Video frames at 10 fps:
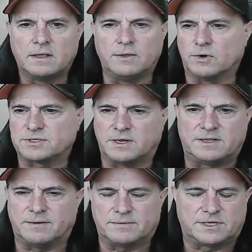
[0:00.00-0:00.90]
He
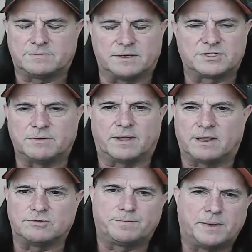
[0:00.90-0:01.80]
didn't seem like
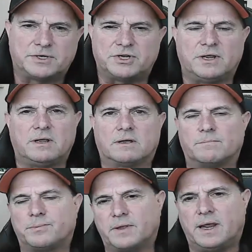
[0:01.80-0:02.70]
he was bitching,
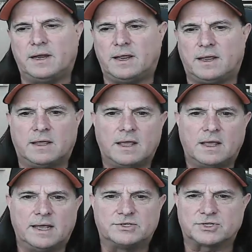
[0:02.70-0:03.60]
complaining.
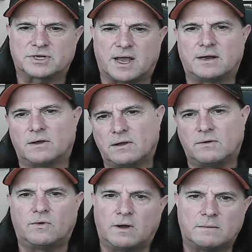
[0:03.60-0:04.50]
He just kind of
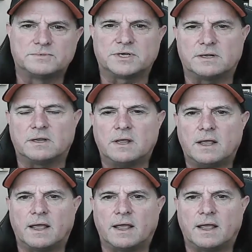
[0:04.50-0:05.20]
hums it.